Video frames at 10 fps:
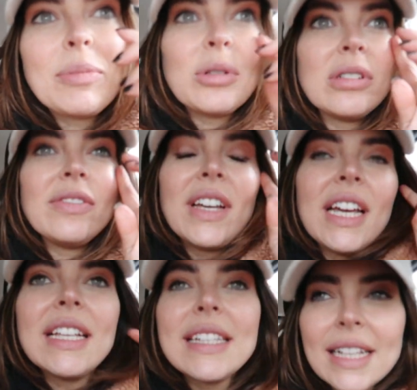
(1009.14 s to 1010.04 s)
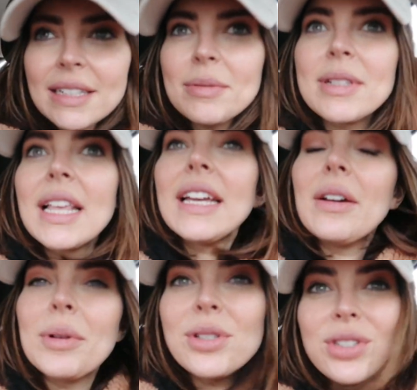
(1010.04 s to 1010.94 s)
bored of it, 6 months
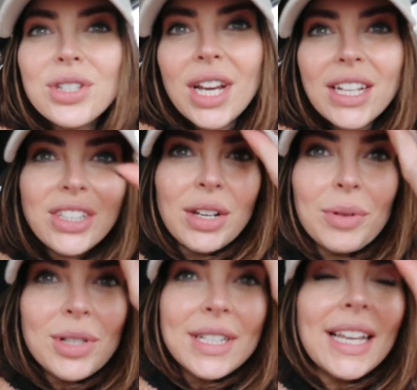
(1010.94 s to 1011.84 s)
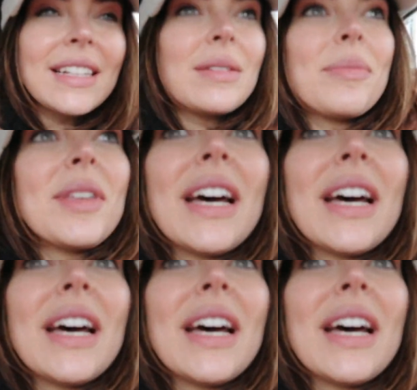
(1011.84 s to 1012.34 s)
later wants to change it, wants to get something